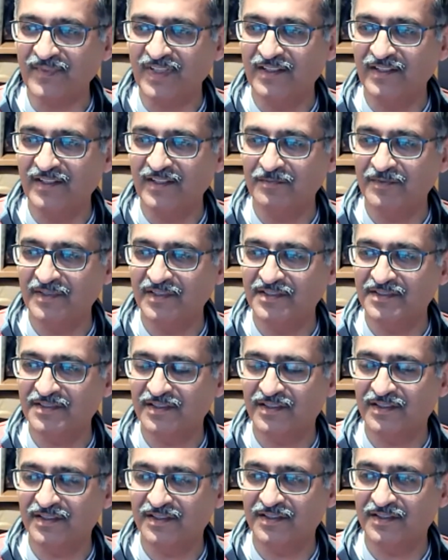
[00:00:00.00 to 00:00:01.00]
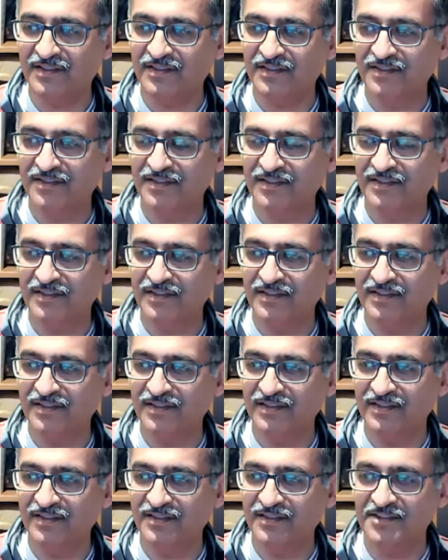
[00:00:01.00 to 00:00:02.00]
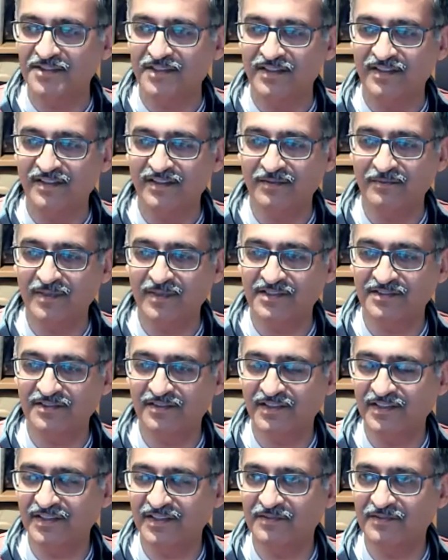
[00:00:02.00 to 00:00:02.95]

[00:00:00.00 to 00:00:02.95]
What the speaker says: let me start sharing my screen.